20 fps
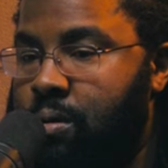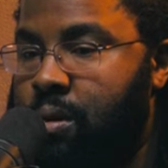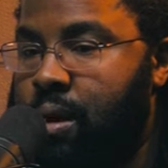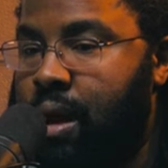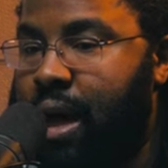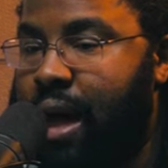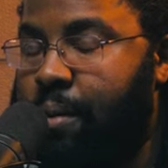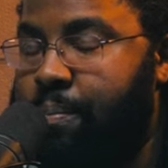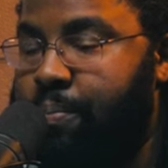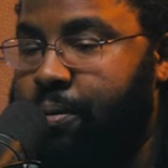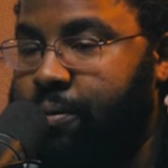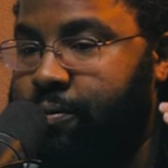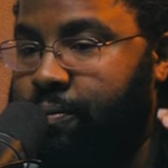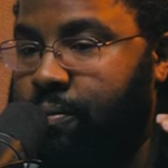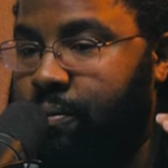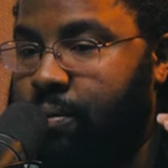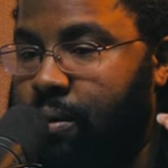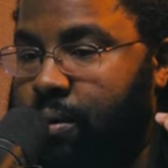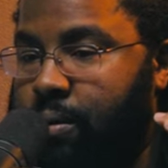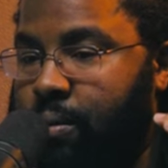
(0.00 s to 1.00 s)
how,
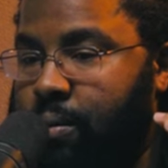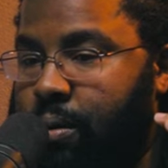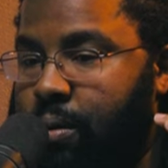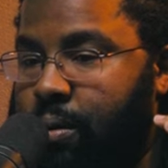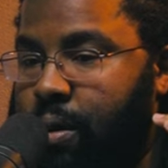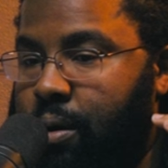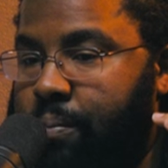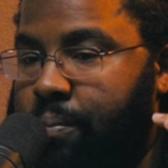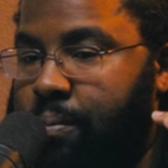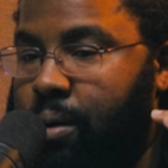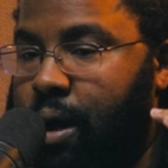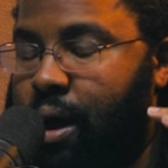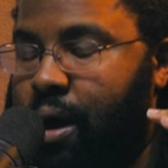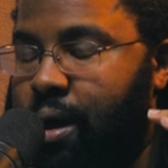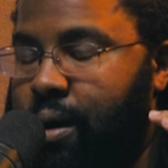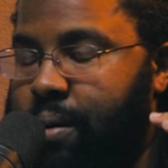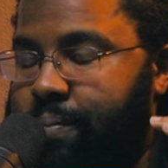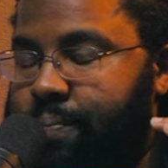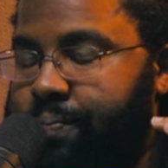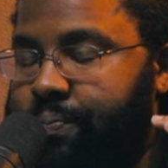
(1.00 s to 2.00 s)

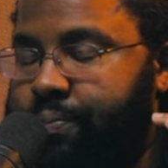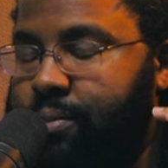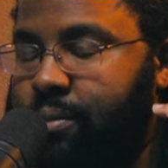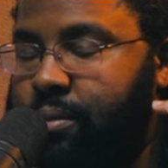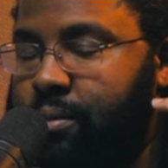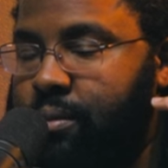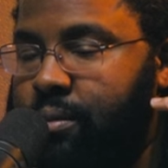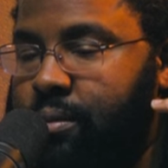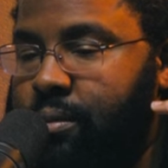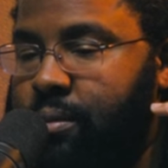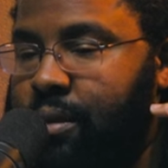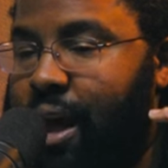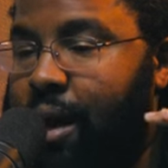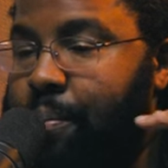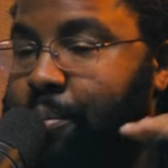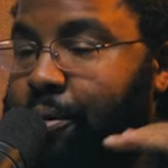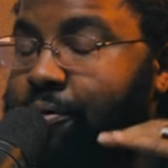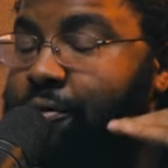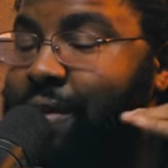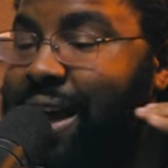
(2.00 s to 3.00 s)
um, how
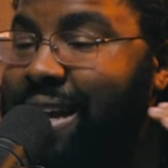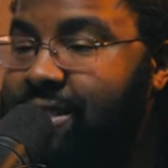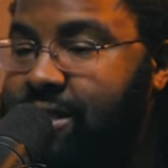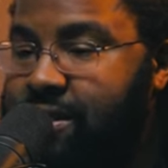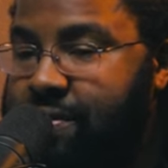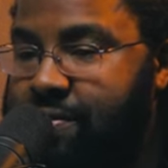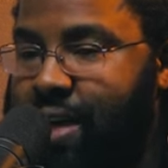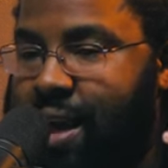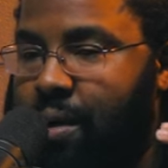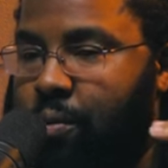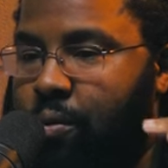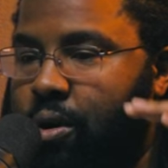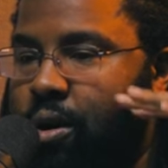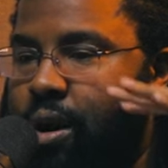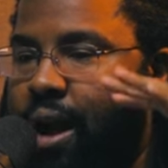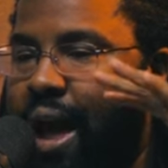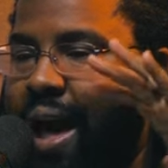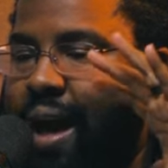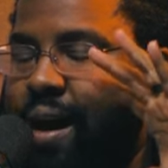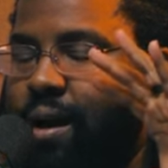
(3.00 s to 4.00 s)
pervasive they
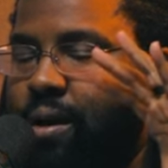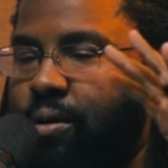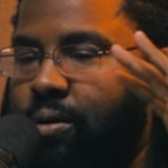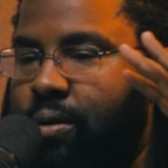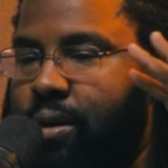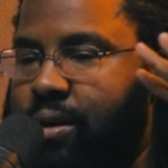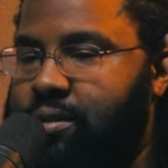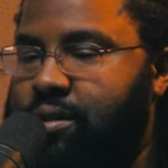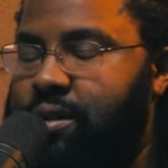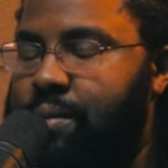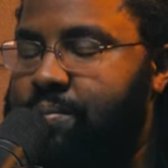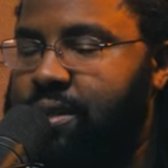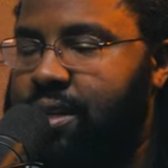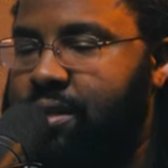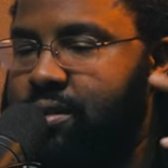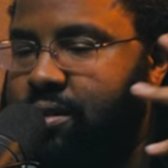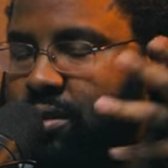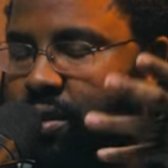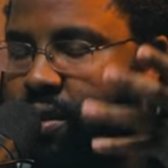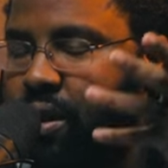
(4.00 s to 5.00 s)
were, how, in some
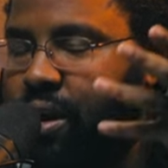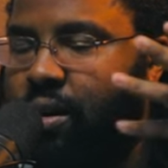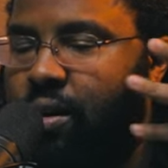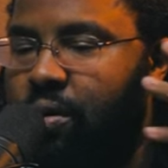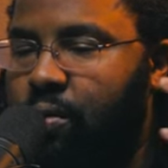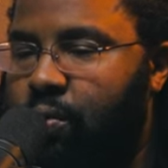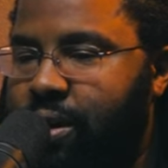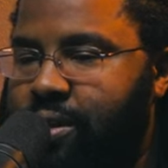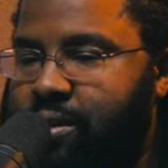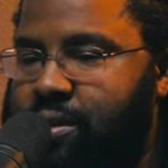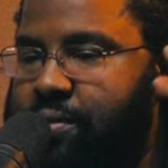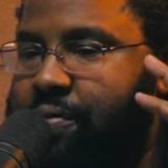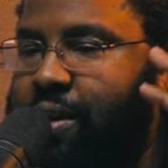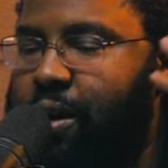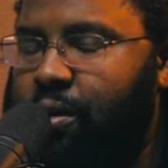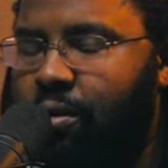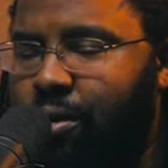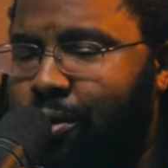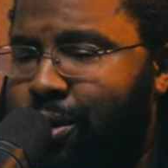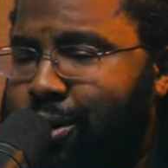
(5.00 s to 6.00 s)
sense, you know, I call race the
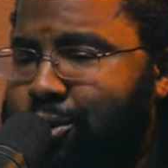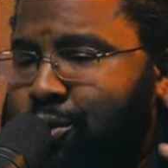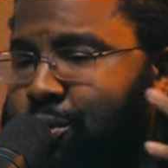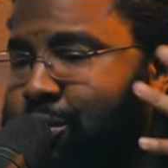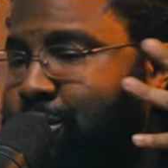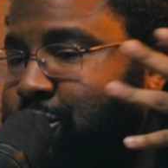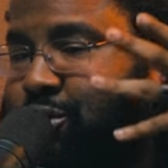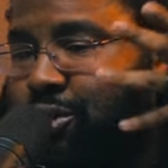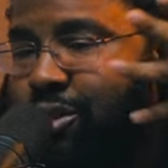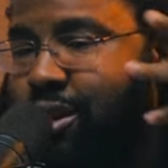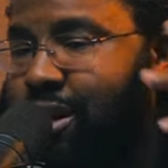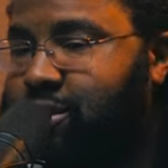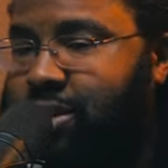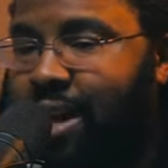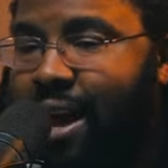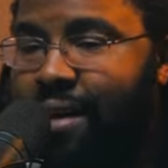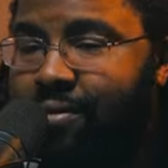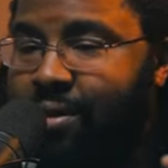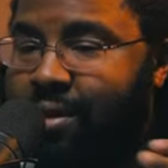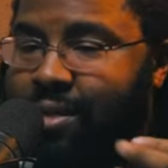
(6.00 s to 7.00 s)
Velcro issue. It just touched
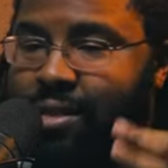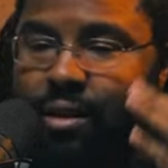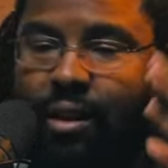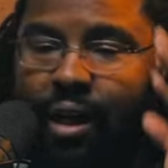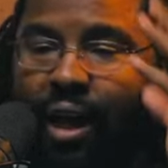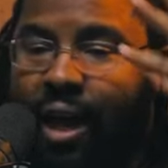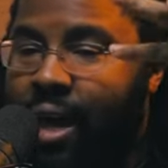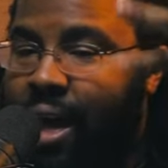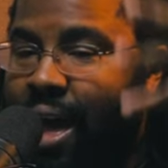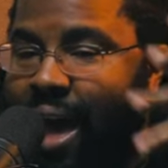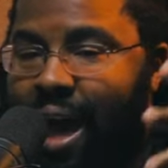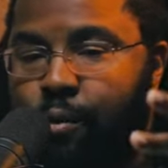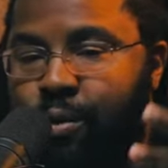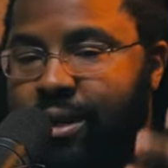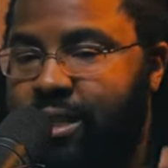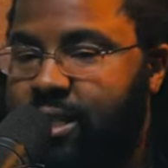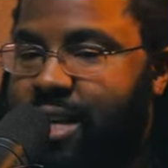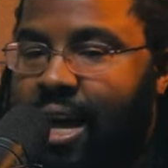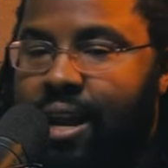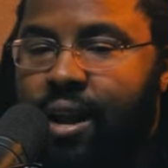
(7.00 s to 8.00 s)
everything mm -hmm. how
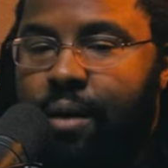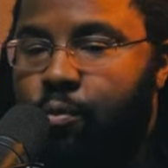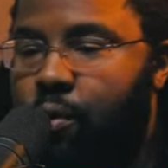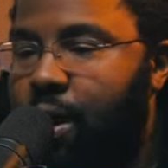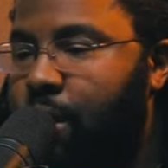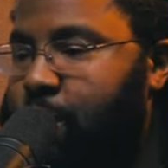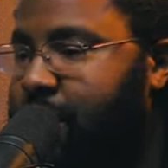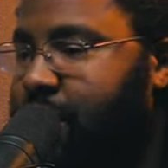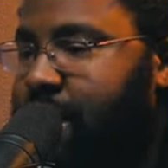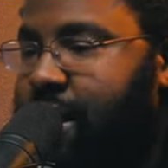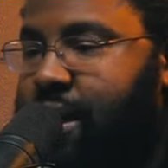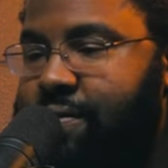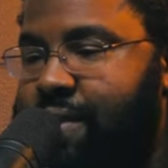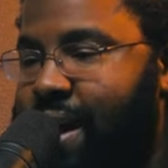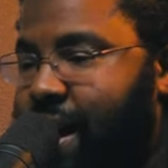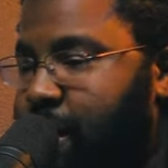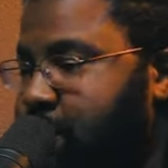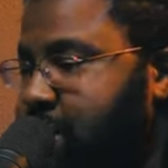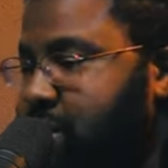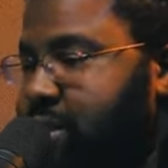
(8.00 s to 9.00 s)
we set up where we live,
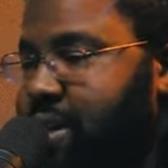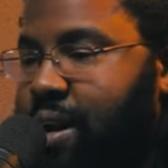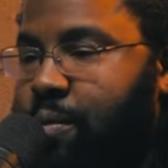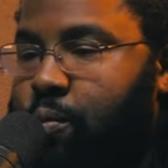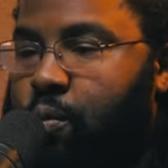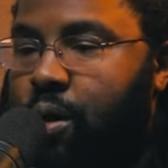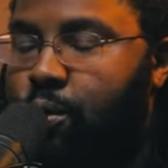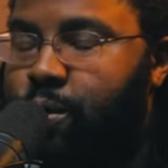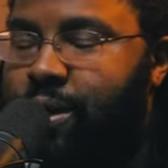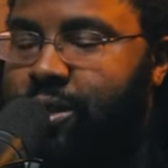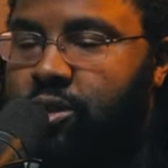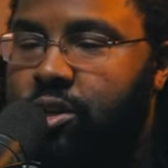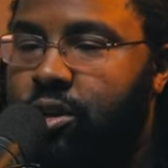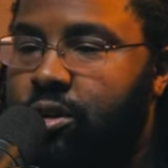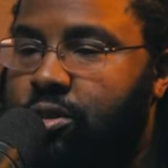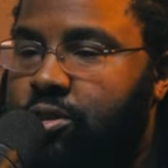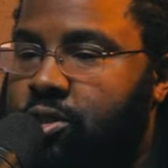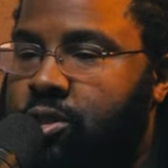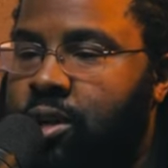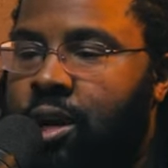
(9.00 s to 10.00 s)
how we set up where we
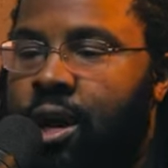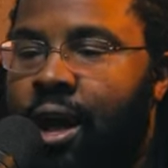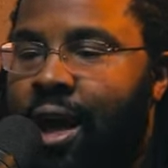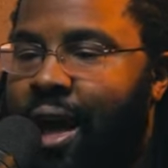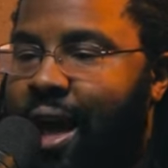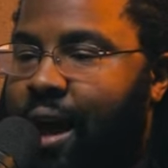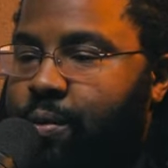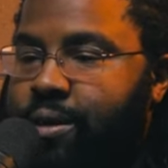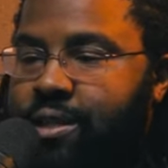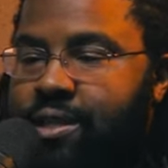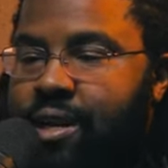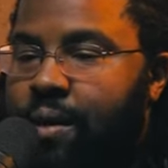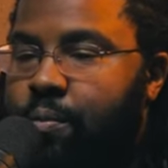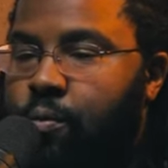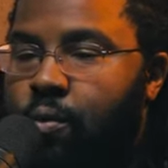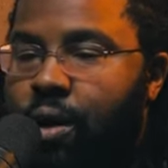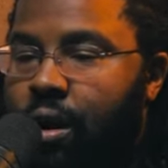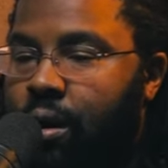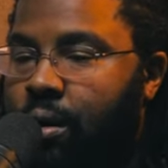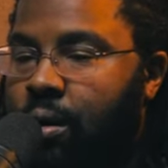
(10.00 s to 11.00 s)
church, how we set up
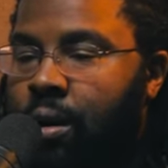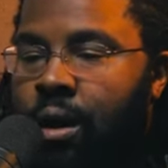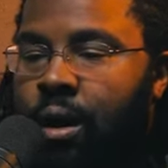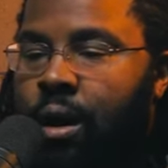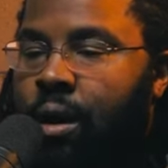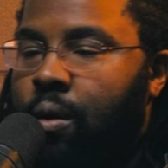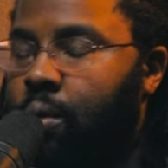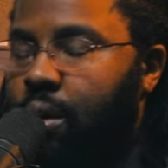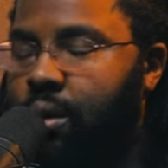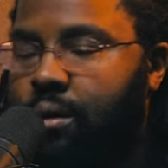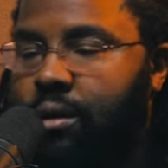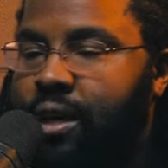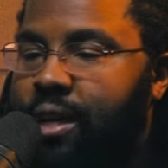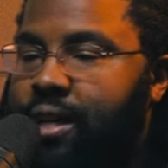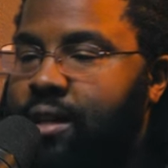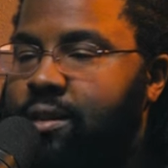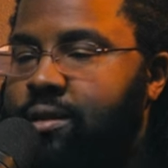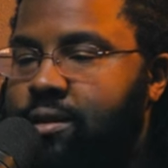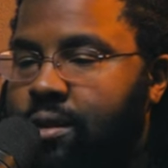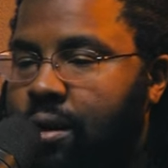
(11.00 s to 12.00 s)
where, what
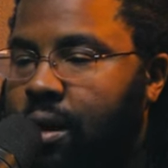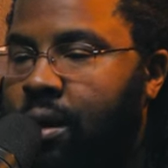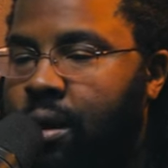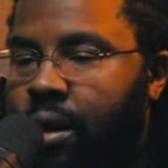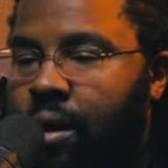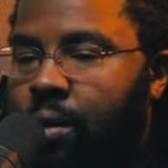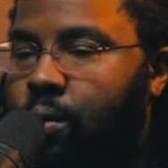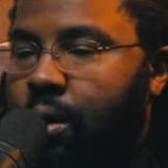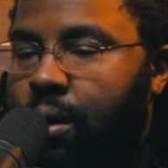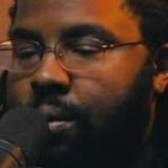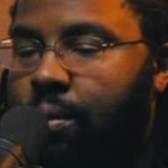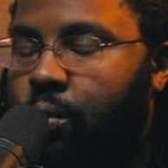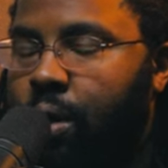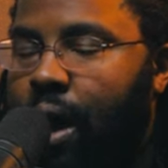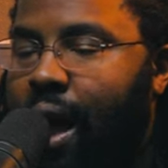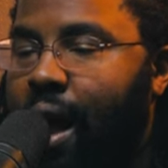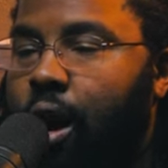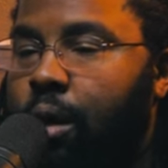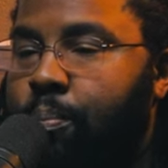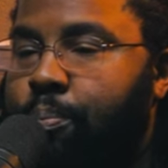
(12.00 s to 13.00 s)
kids, what
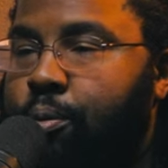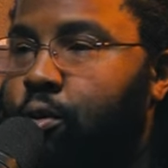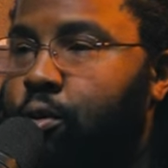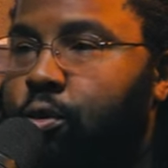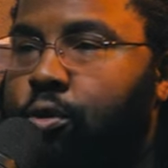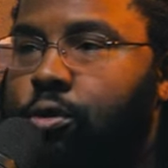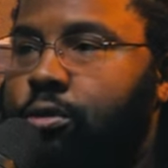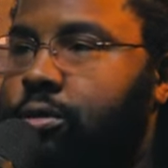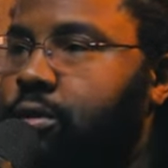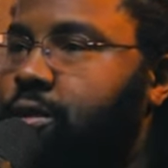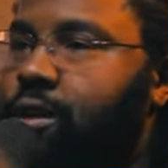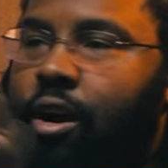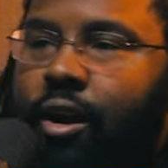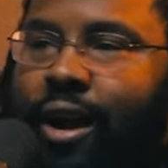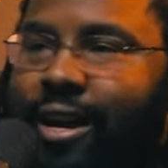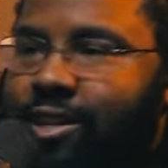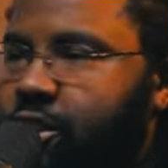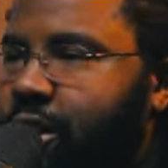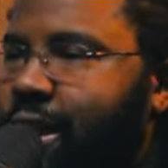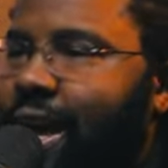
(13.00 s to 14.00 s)
education, our, pools, finance,
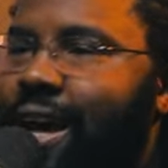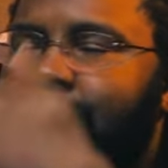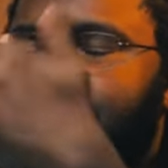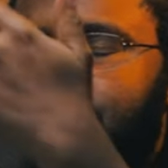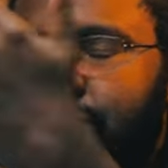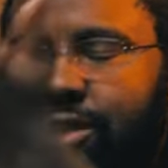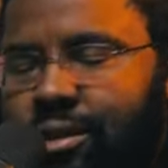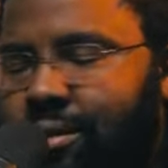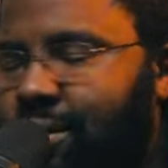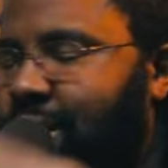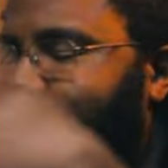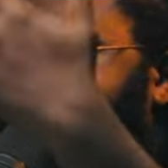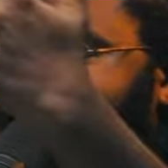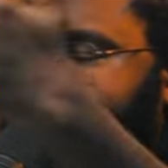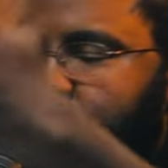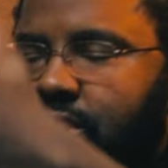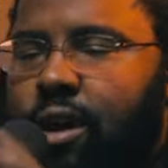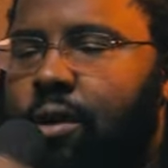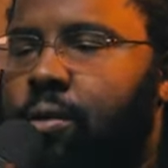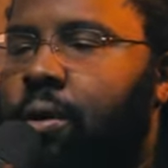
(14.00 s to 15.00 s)
our education. So yeah.
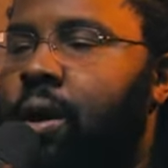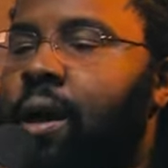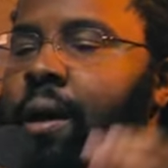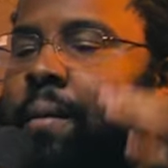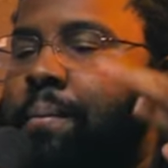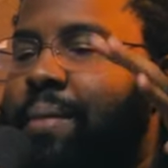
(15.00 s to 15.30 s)
On, so yeah.